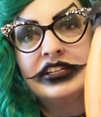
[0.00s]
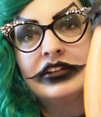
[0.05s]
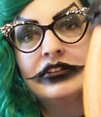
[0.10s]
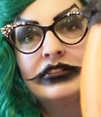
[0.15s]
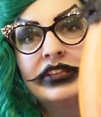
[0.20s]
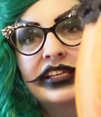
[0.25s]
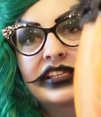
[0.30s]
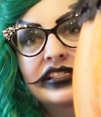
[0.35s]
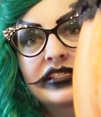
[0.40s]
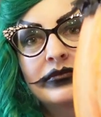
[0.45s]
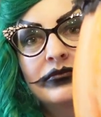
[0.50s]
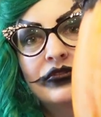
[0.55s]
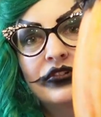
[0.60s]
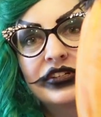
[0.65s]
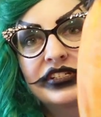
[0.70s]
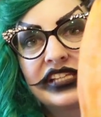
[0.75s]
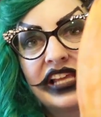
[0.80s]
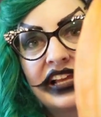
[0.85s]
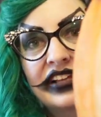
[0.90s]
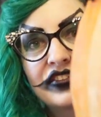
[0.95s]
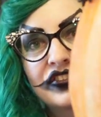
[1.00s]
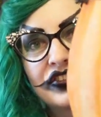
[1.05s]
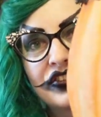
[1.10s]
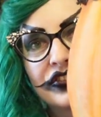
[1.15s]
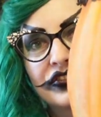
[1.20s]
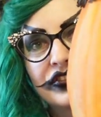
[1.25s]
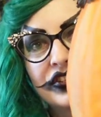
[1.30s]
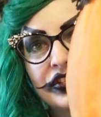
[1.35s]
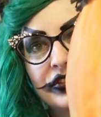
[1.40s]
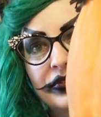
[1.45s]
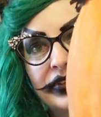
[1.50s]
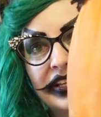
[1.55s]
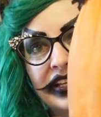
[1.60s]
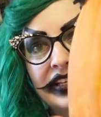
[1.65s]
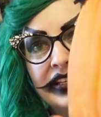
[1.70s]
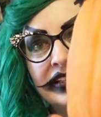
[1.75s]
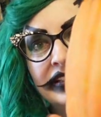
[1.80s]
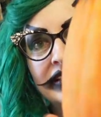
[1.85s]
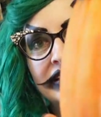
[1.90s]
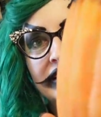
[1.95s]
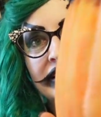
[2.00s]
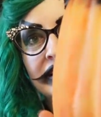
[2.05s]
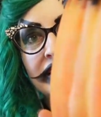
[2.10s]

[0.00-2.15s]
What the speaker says: like some more texture to it.